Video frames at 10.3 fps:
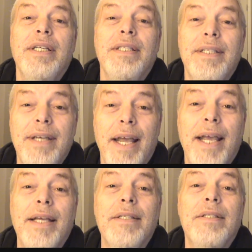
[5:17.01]

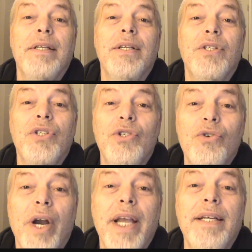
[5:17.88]
stays
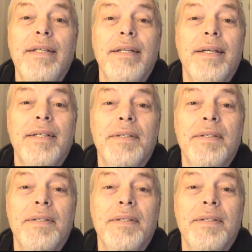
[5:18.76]
straight.